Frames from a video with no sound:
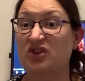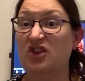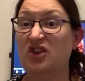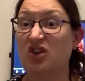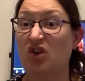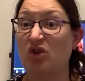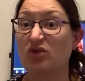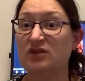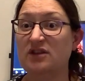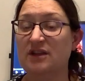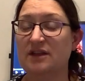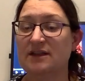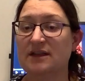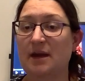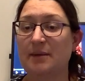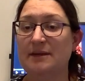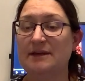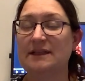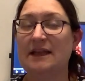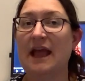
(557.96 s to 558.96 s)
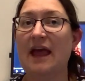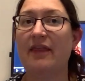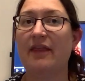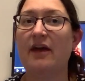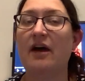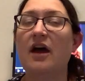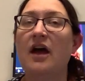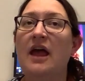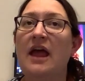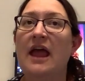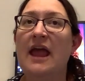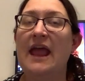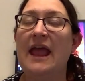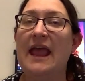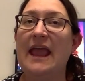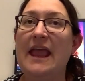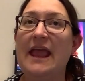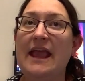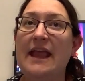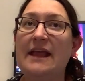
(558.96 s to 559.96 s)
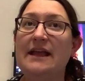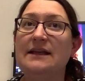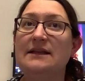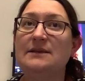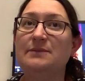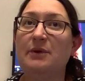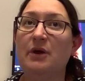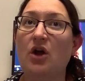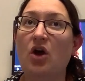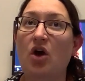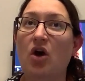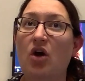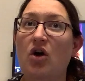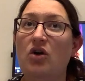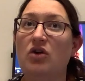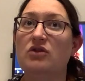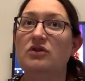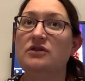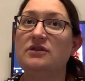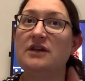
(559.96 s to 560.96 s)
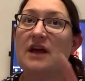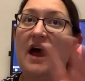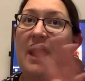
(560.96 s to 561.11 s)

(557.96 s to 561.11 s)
continents coming together is because